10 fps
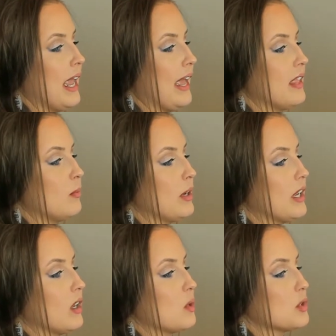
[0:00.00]
And then we
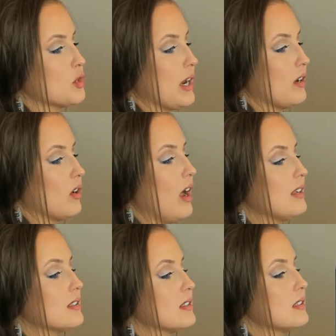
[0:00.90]
can go straight
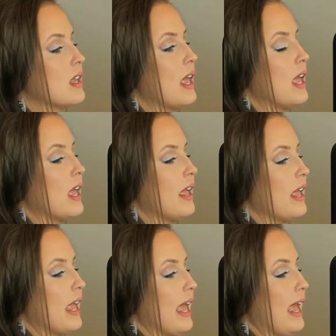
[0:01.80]
across,
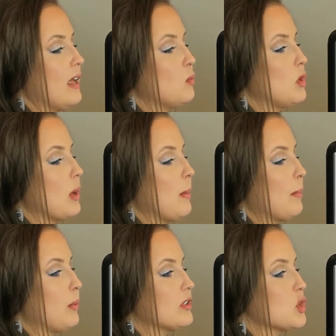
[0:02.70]
and we'll come
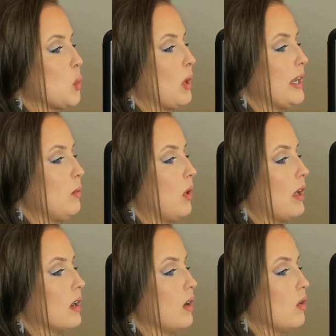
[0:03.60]
up with
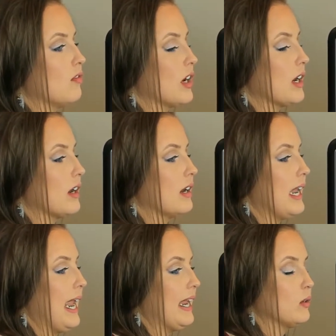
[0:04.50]
21 over
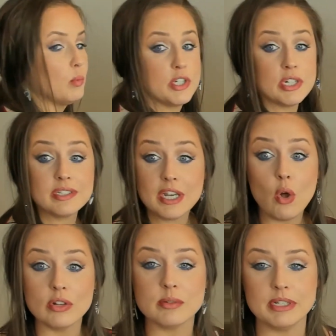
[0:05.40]
8, which is the
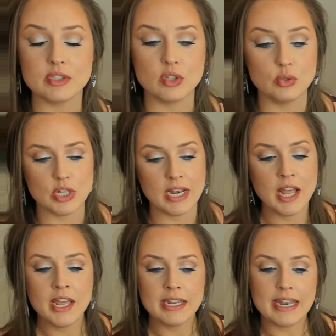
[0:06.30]
ultimate solution.
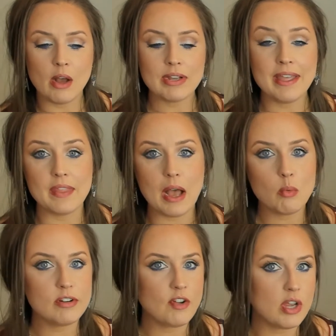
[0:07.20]
Now again, that
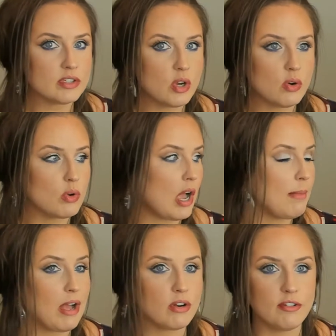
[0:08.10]
would have also come
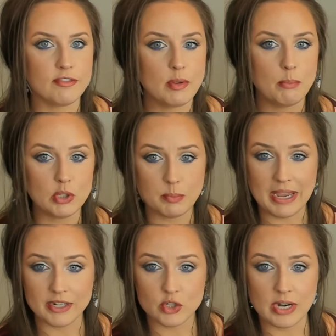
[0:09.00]
out of
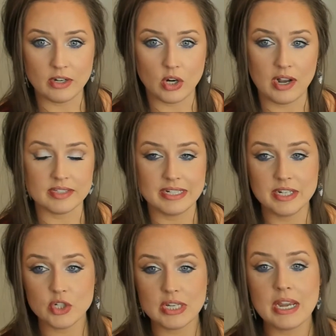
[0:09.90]
multiplying straight across
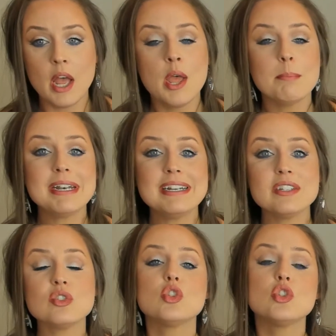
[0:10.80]
initially, but it
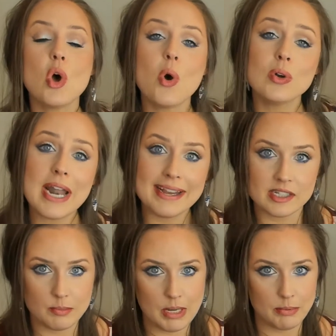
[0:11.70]
is so nice
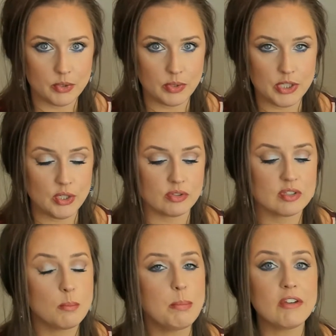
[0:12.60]
to be able to reduce
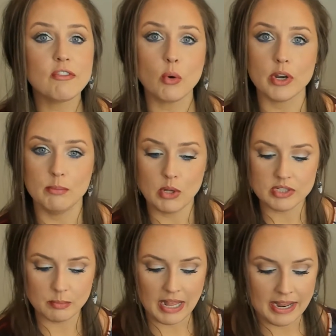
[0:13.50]
before you
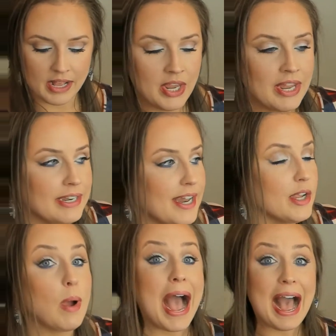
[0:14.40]
multiply. Now
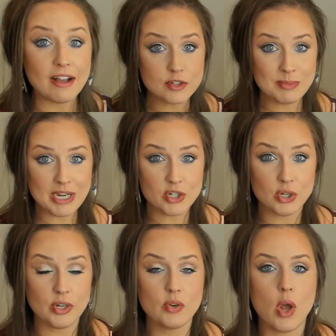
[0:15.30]
you have to make sure
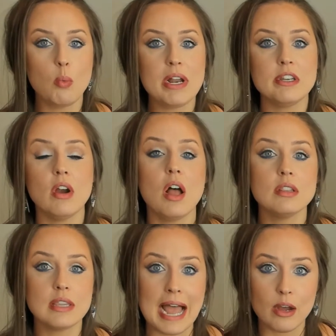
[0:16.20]
you know when you're
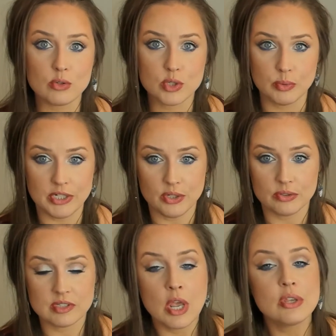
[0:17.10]
allowed to
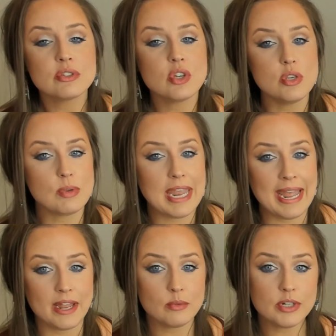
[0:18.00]
reduce. So you
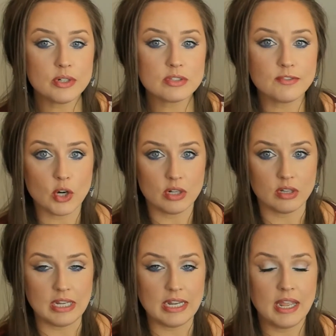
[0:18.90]
can reduce
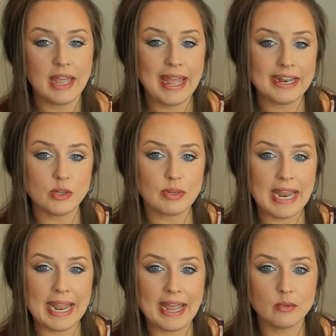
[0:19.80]
vertically and you
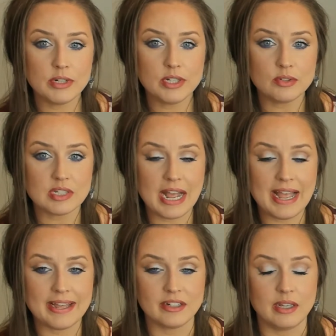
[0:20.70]
can reduce
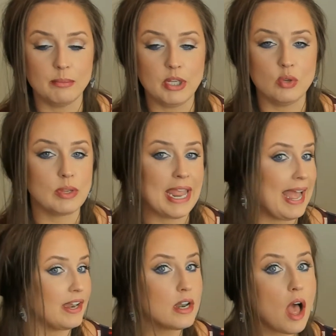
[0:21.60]
diagonally, but you
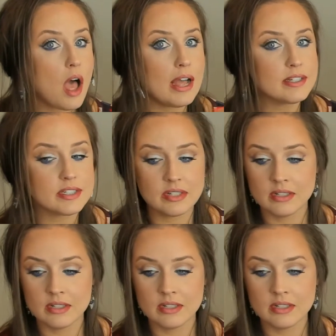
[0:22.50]
cannot,